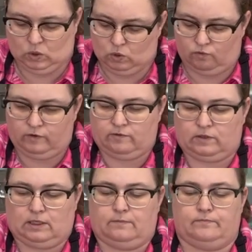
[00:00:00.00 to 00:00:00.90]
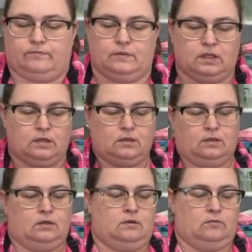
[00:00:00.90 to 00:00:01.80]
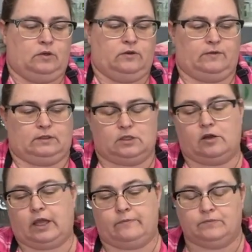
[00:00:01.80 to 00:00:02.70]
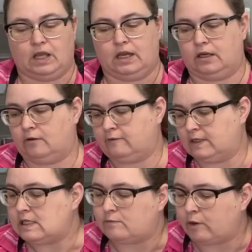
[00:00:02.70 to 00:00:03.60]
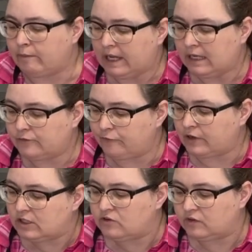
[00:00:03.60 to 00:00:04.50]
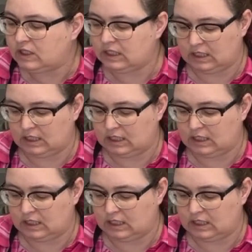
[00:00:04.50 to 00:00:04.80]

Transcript: 250. Perfect. Okay, I'm gonna go find some more bags, finish filling